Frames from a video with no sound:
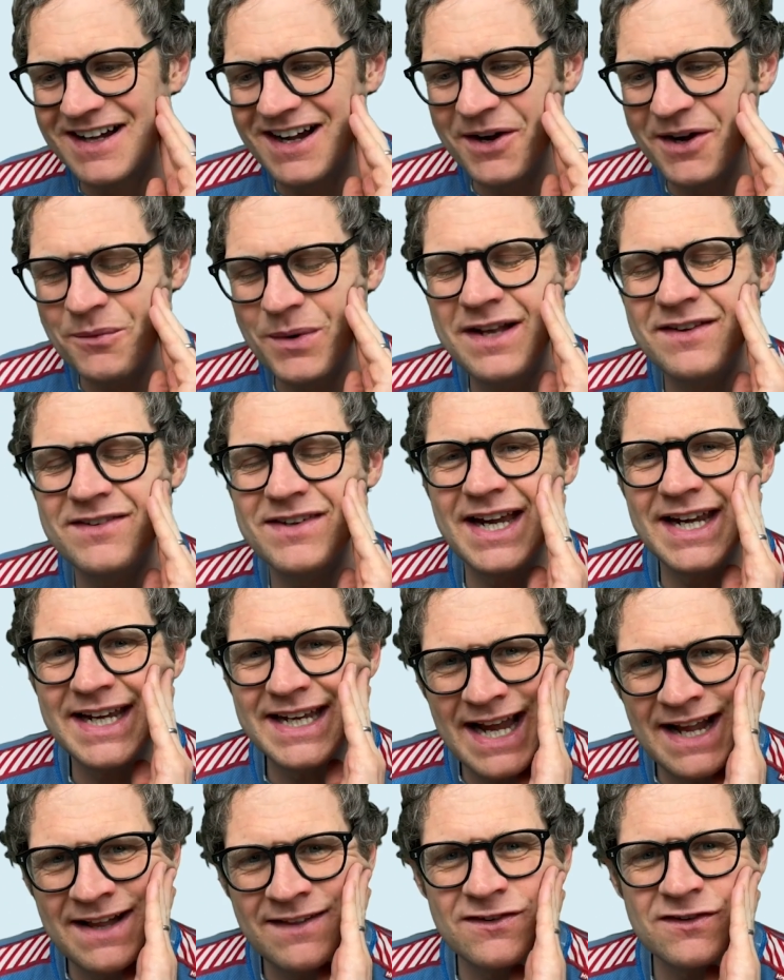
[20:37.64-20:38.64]
went
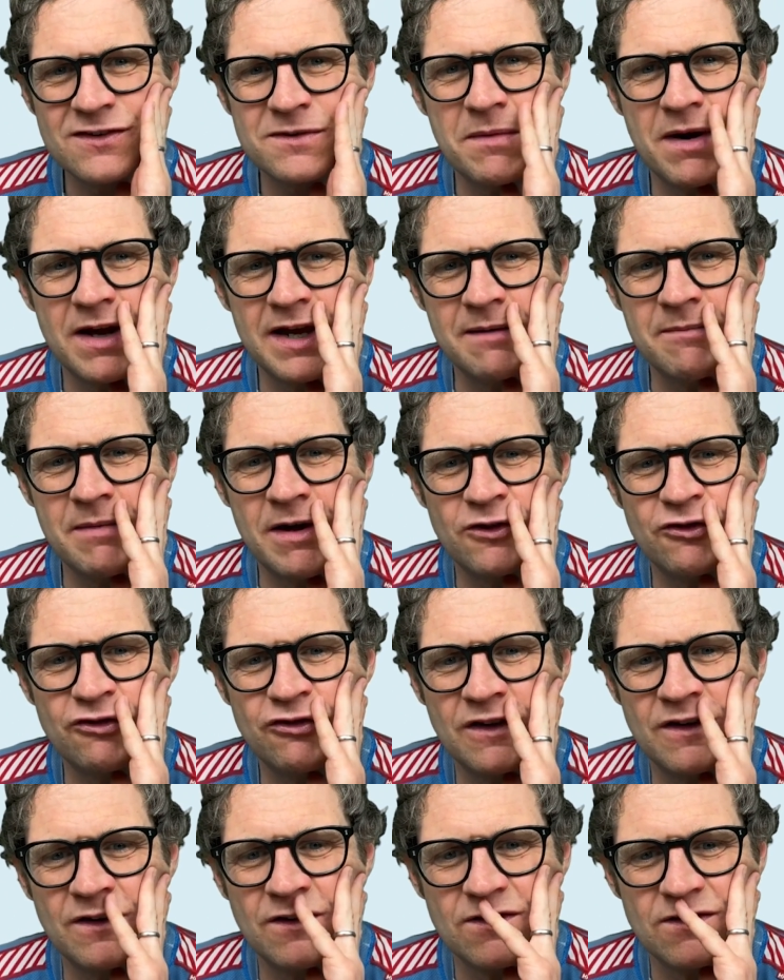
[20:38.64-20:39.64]
against my
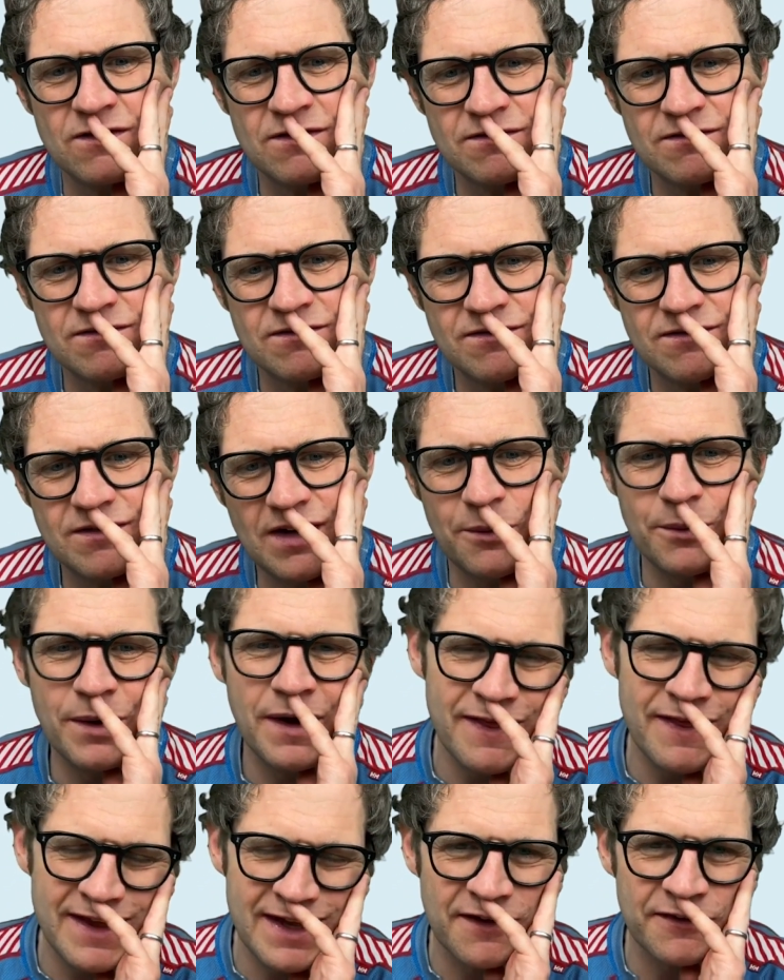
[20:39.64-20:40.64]
emotions. I
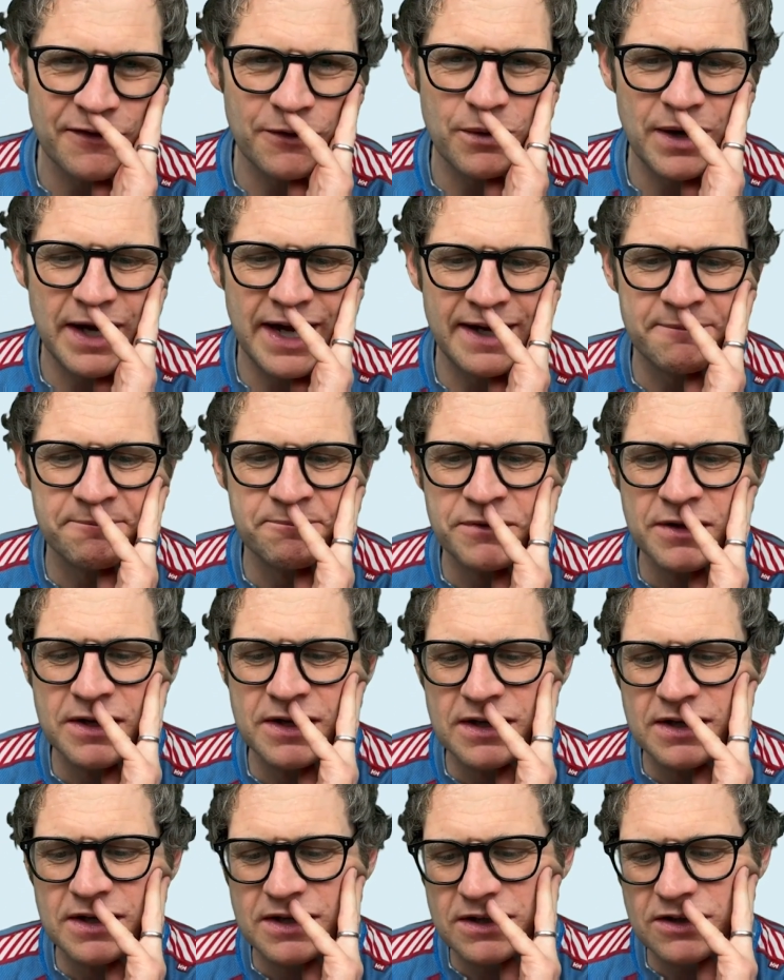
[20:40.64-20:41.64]
went the other way.
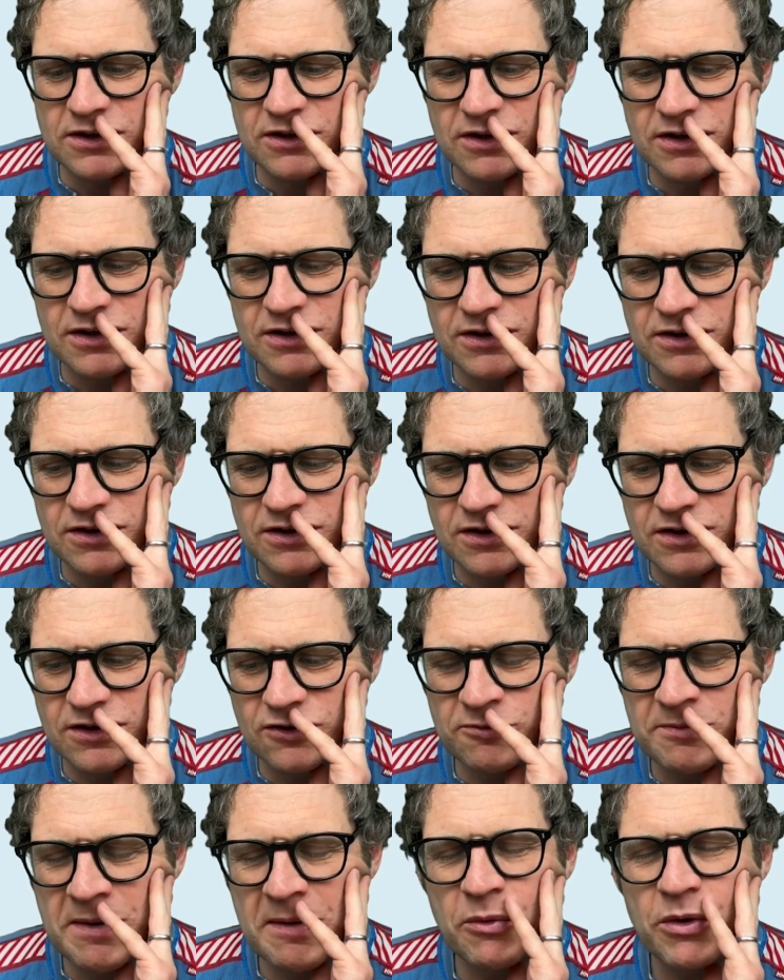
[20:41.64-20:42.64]
Do
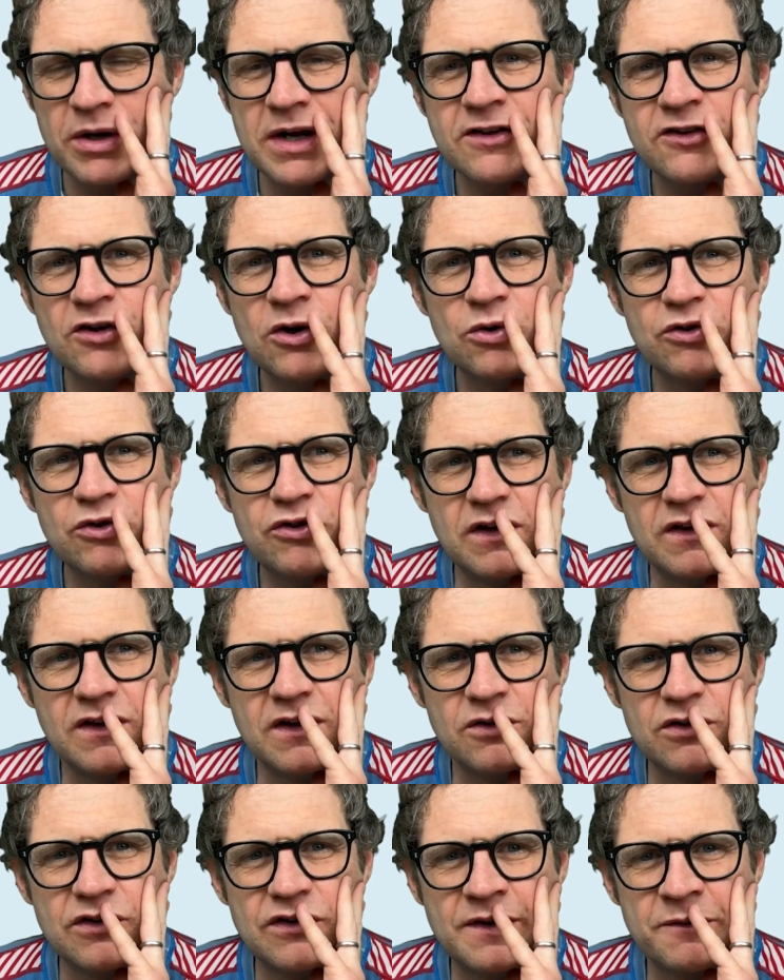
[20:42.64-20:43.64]
you remember when I told you
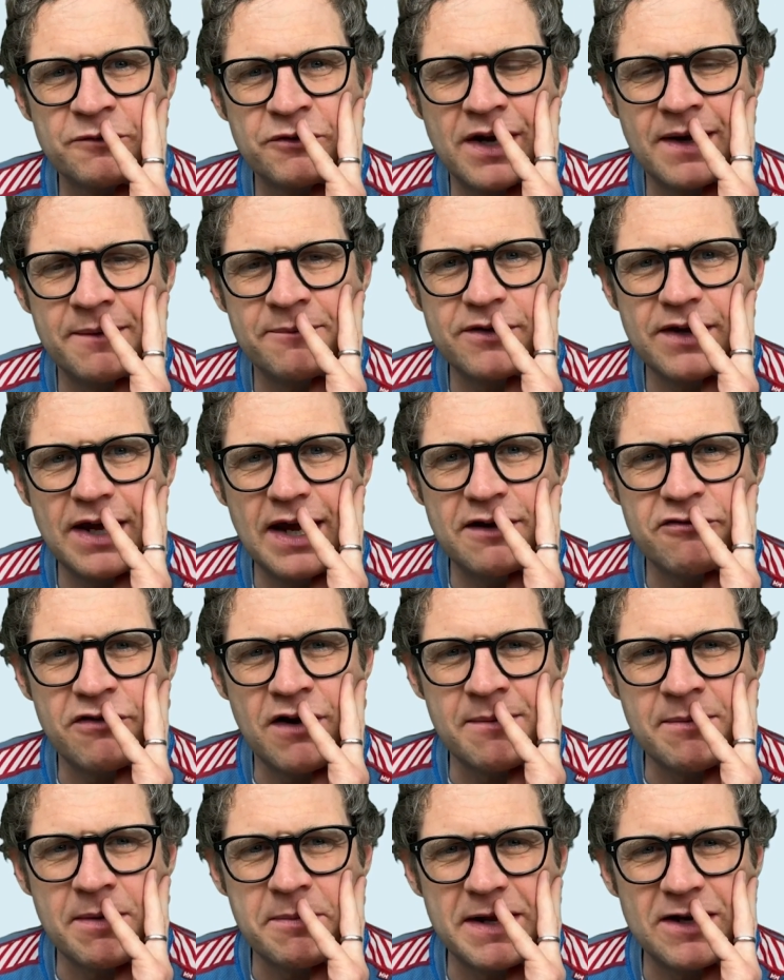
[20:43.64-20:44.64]
that sometimes if
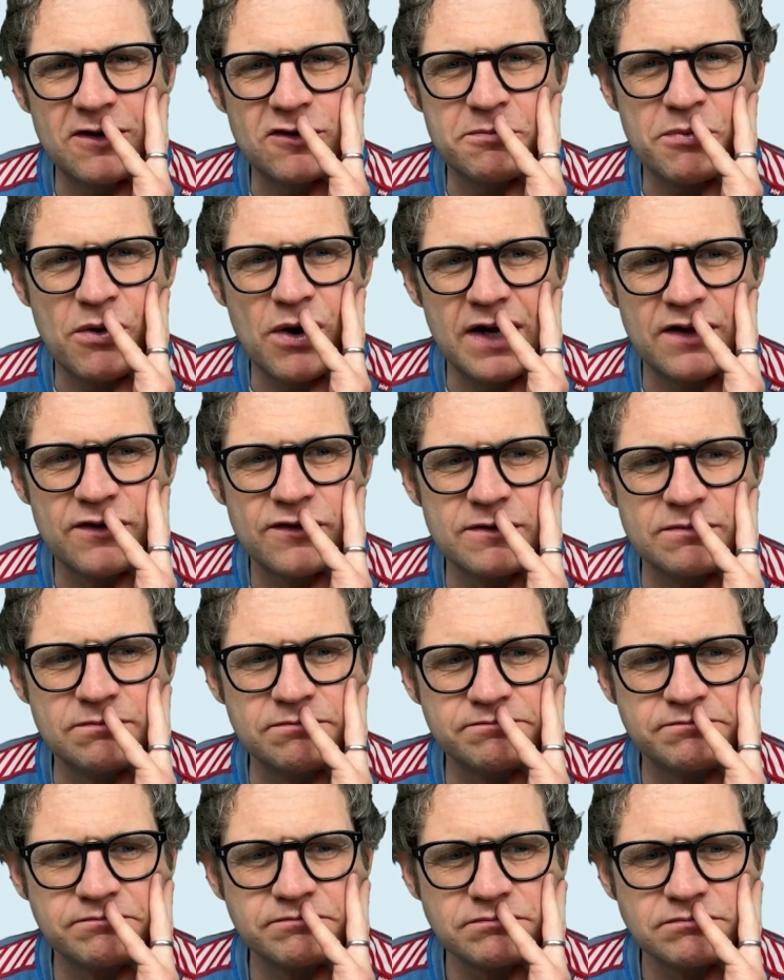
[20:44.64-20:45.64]
I'm a bit depressed,
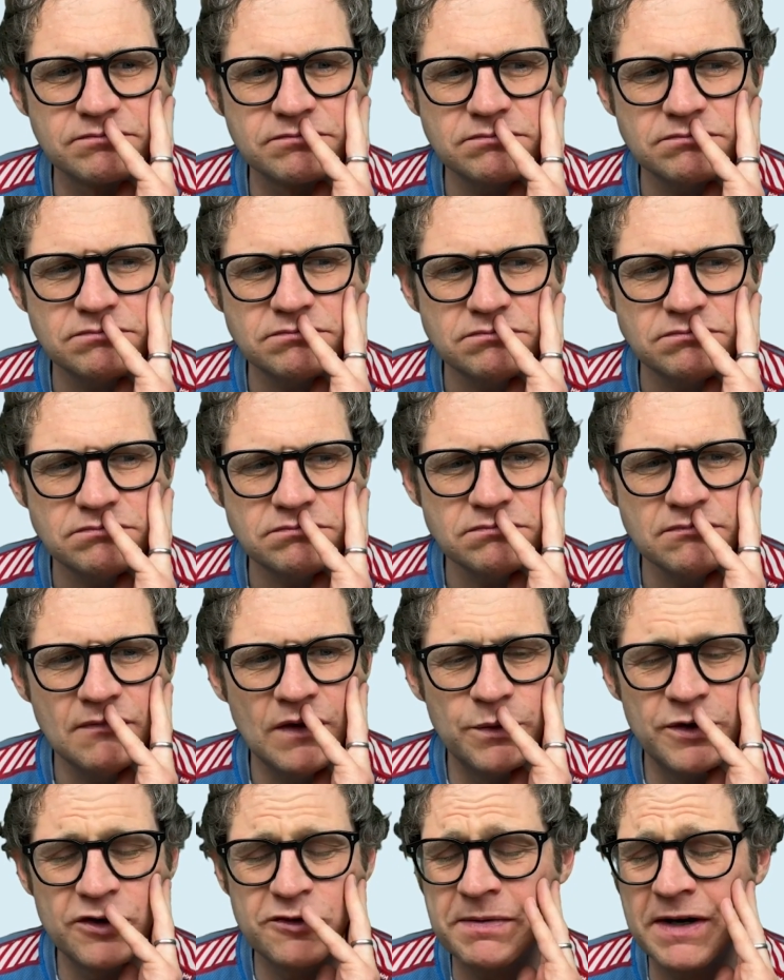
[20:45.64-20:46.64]

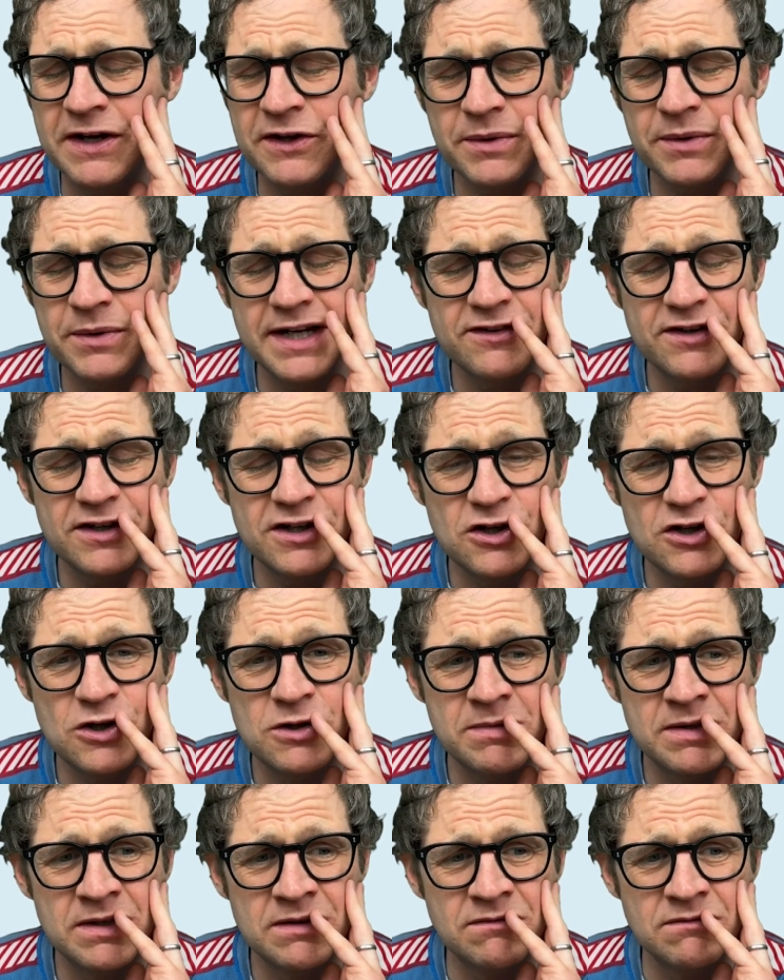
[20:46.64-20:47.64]
which by the way it's a
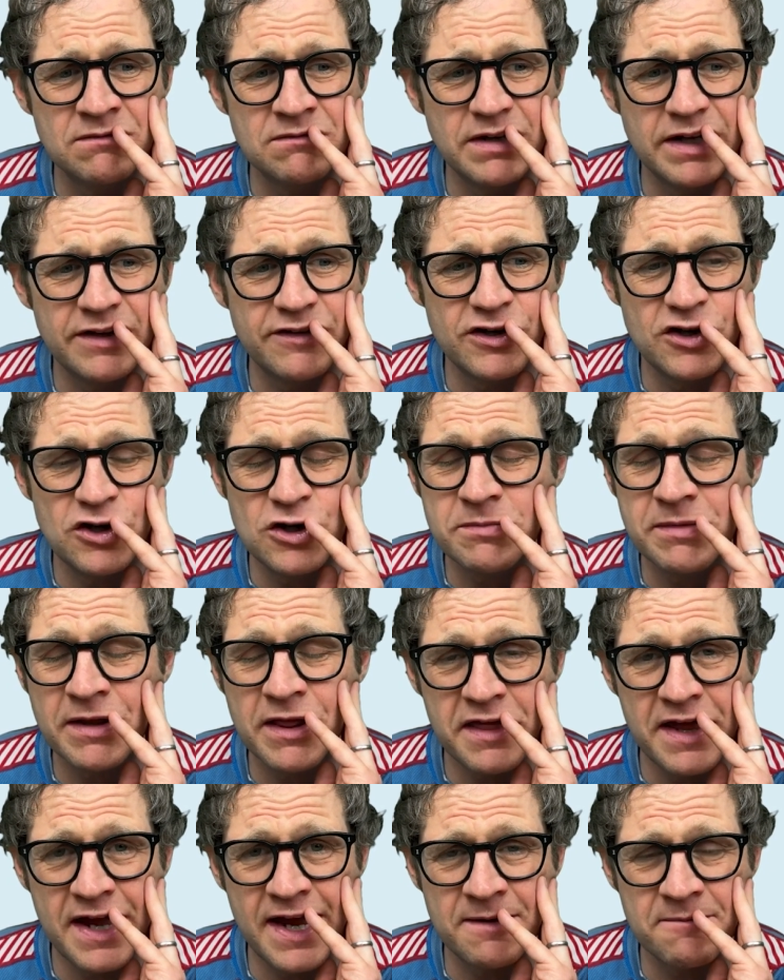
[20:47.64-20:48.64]
human
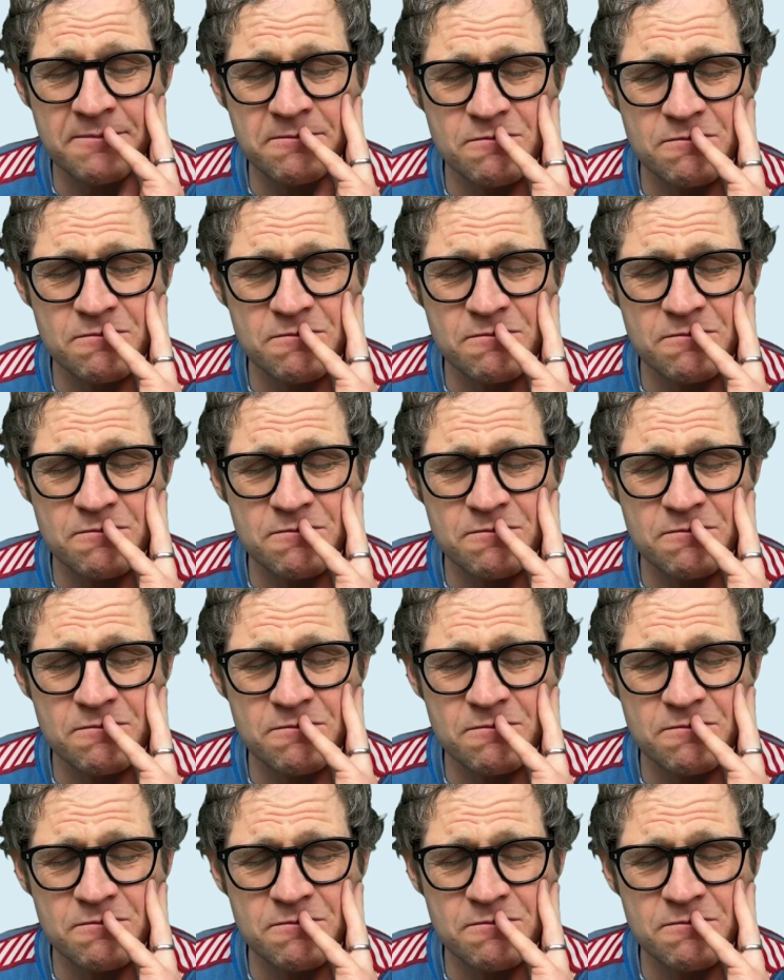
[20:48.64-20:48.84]
thing,